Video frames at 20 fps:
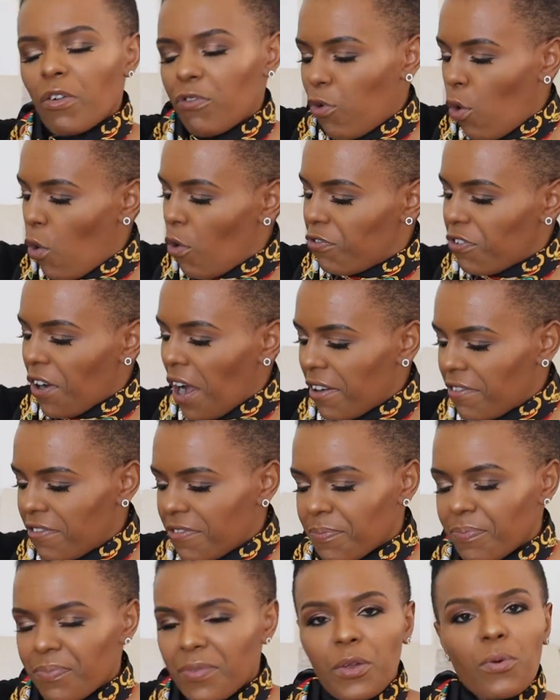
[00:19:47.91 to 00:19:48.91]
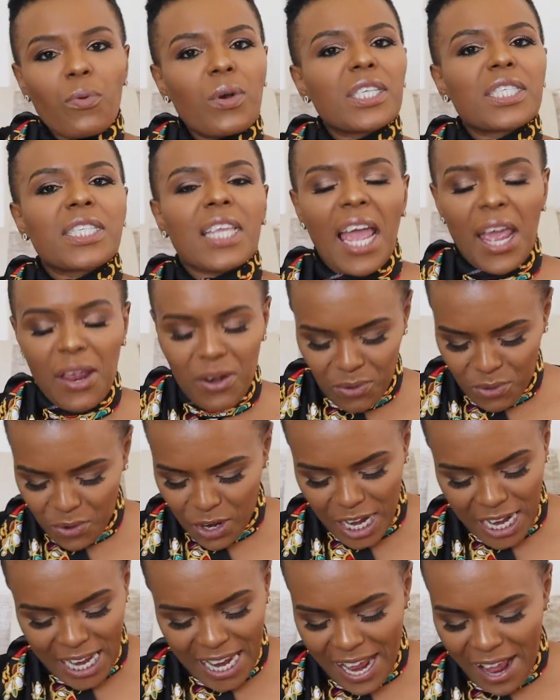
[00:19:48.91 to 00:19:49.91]
four or five. The rest I
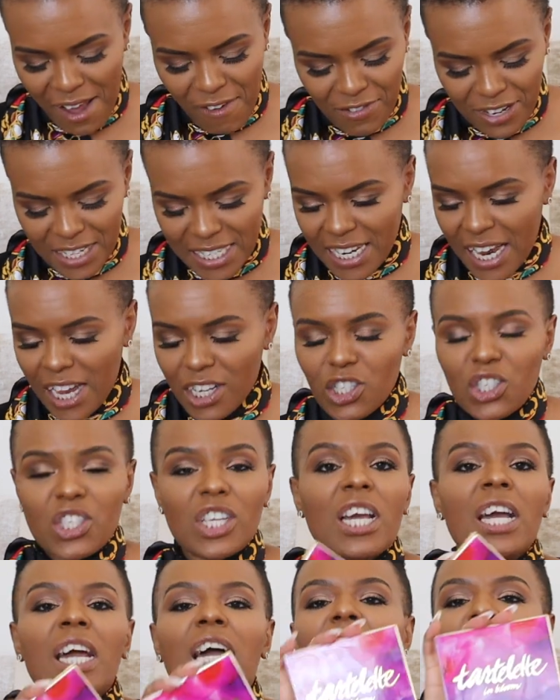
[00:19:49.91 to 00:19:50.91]
really haven't touched.